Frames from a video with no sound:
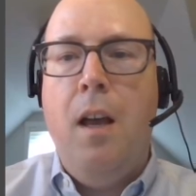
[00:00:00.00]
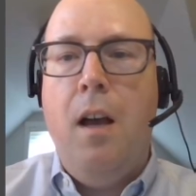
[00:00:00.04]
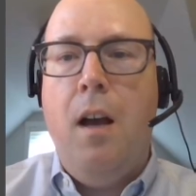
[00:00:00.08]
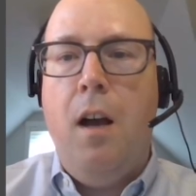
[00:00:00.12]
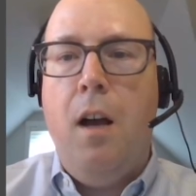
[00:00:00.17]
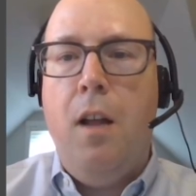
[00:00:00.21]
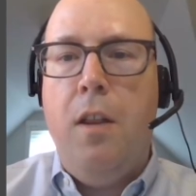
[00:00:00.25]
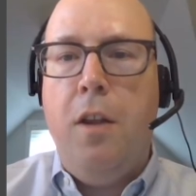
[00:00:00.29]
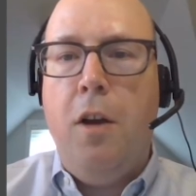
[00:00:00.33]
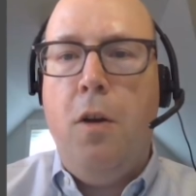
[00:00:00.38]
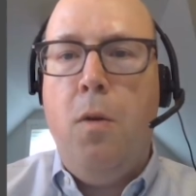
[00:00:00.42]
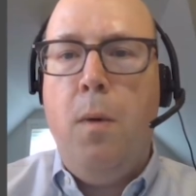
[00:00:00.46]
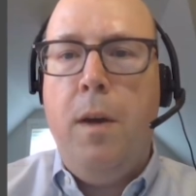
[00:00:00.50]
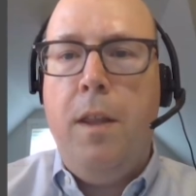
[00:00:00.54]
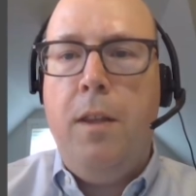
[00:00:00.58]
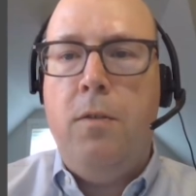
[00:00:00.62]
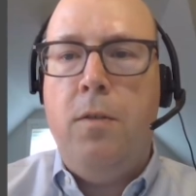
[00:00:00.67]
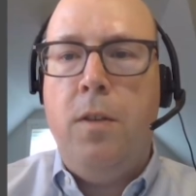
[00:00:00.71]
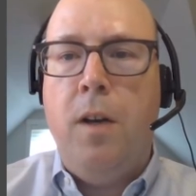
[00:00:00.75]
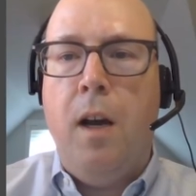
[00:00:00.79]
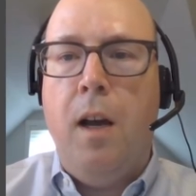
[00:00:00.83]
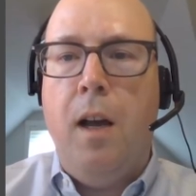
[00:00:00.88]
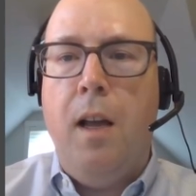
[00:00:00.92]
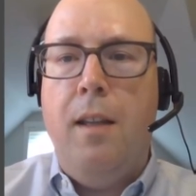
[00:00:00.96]
Although
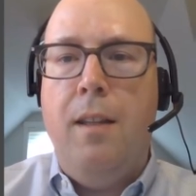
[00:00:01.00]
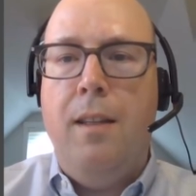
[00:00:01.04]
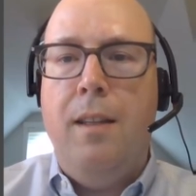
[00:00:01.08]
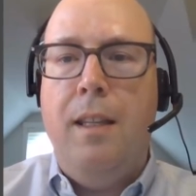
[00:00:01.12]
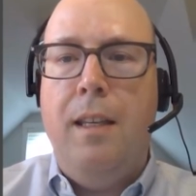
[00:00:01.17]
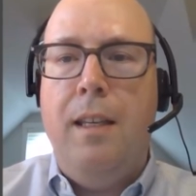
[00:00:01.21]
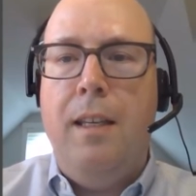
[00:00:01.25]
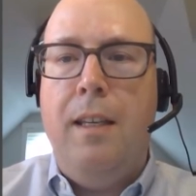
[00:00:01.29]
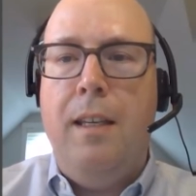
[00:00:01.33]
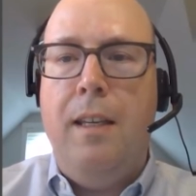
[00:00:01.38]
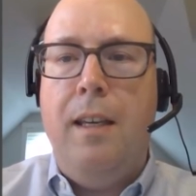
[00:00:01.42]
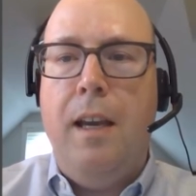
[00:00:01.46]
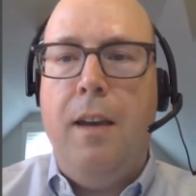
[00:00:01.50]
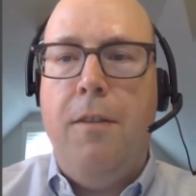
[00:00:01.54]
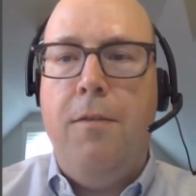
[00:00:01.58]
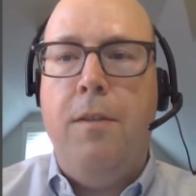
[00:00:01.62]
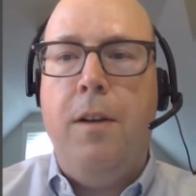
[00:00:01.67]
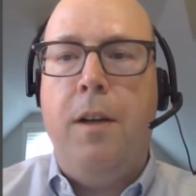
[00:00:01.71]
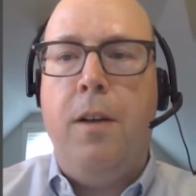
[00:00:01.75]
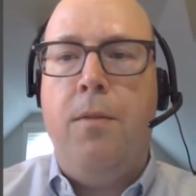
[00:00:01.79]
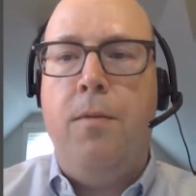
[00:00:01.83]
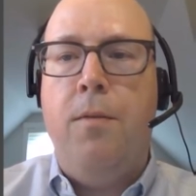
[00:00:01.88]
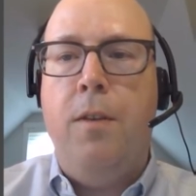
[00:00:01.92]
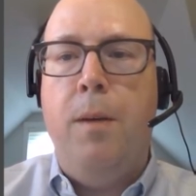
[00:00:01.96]
withdrawn, the
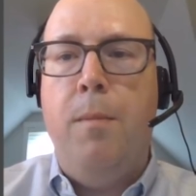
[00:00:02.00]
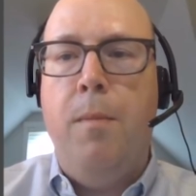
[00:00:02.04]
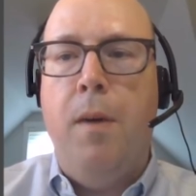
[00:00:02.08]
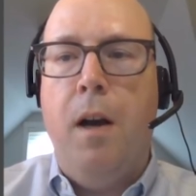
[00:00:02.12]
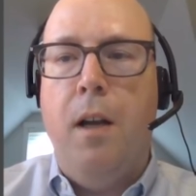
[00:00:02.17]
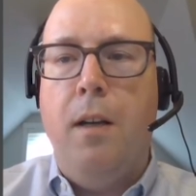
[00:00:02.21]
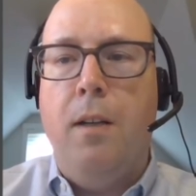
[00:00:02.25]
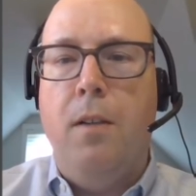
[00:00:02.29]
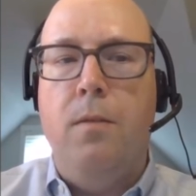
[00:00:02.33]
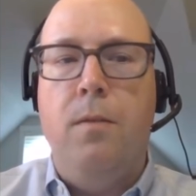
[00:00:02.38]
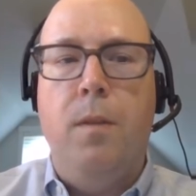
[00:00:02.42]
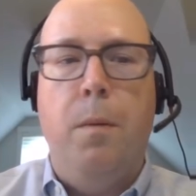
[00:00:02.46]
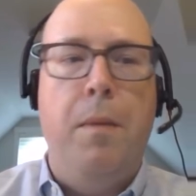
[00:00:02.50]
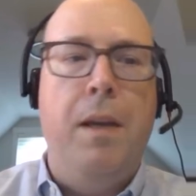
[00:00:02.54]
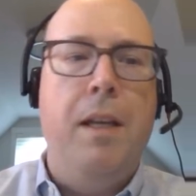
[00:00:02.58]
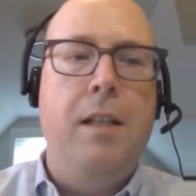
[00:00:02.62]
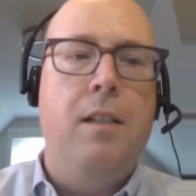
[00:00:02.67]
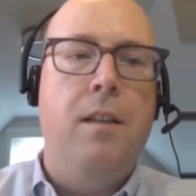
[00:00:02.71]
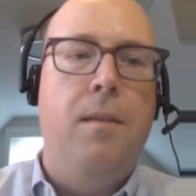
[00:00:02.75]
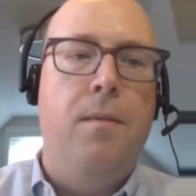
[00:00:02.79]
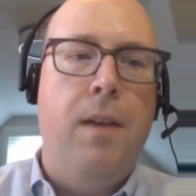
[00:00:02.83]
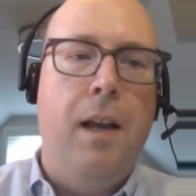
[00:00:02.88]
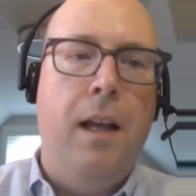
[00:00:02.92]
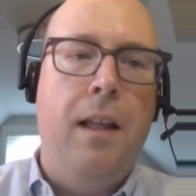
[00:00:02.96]
IFRS 3 model
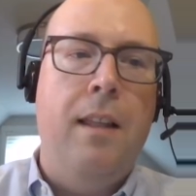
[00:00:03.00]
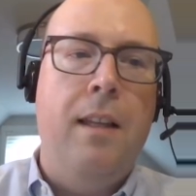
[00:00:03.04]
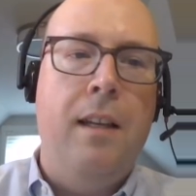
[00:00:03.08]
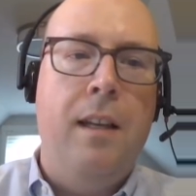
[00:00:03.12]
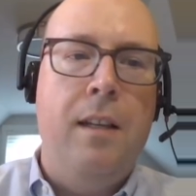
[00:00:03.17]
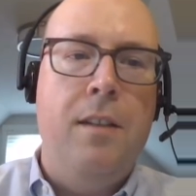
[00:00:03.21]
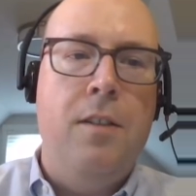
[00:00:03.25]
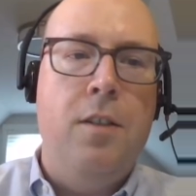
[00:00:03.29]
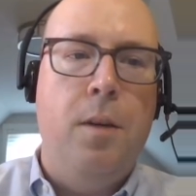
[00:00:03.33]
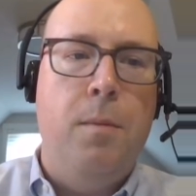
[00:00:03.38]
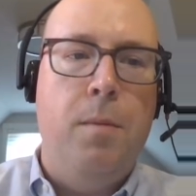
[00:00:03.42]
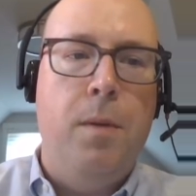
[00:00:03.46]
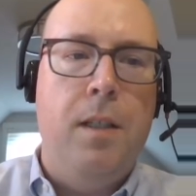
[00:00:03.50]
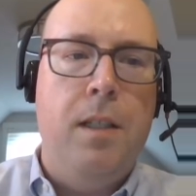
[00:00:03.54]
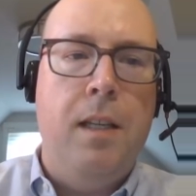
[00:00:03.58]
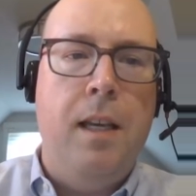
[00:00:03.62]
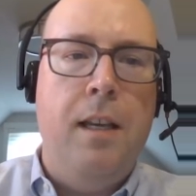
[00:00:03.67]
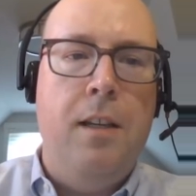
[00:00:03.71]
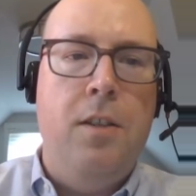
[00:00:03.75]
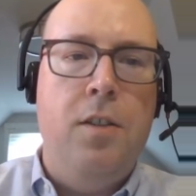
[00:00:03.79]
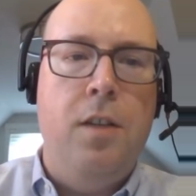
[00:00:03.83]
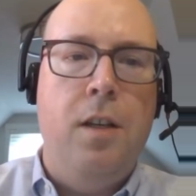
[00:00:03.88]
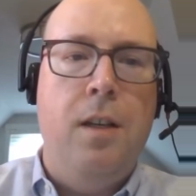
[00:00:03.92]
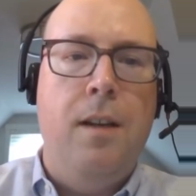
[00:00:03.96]
remains a valid
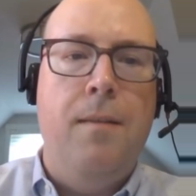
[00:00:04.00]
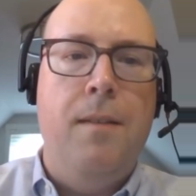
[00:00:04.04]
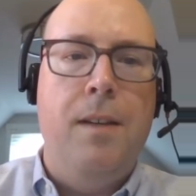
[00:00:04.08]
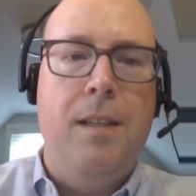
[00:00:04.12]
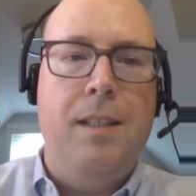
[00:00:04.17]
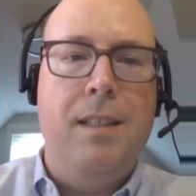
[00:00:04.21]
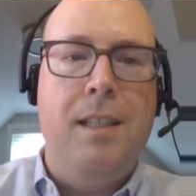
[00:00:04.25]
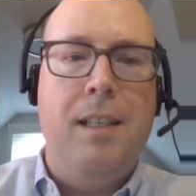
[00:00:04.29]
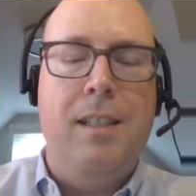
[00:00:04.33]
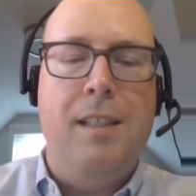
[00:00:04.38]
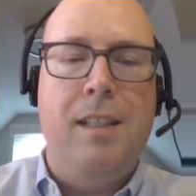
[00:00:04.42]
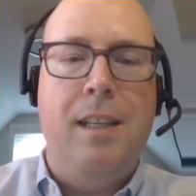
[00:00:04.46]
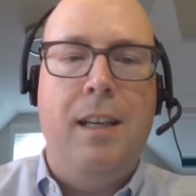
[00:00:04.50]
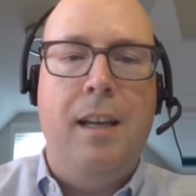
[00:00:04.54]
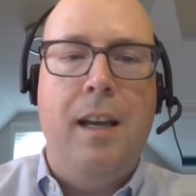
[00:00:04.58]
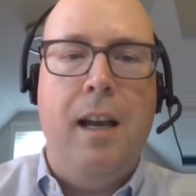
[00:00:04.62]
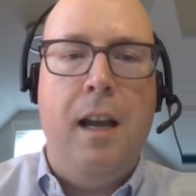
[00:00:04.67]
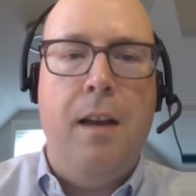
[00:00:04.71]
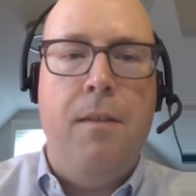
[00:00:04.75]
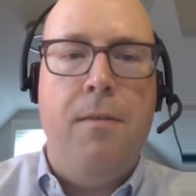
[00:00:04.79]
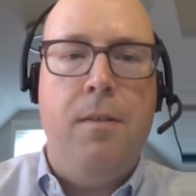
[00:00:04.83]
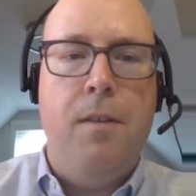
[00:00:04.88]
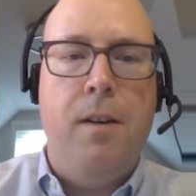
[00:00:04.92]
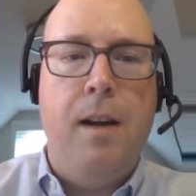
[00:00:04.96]
interpretation of existing
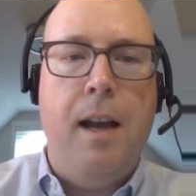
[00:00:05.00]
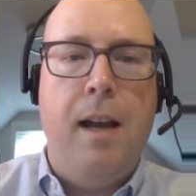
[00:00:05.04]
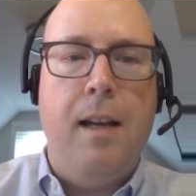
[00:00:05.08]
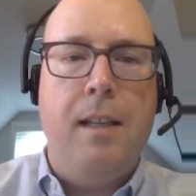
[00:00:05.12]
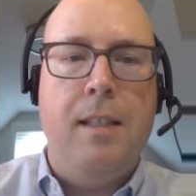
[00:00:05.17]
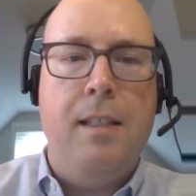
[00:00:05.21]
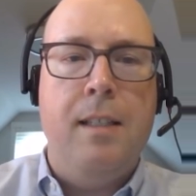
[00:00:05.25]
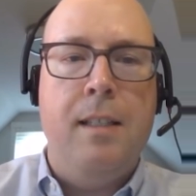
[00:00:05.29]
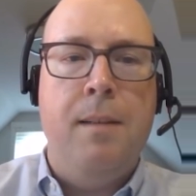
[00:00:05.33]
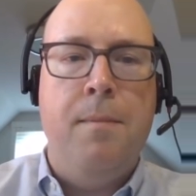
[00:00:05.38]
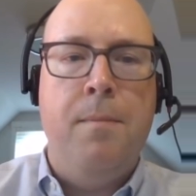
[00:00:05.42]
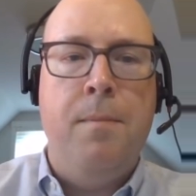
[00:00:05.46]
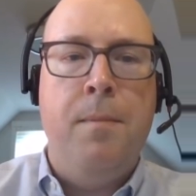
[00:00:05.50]
IFRS.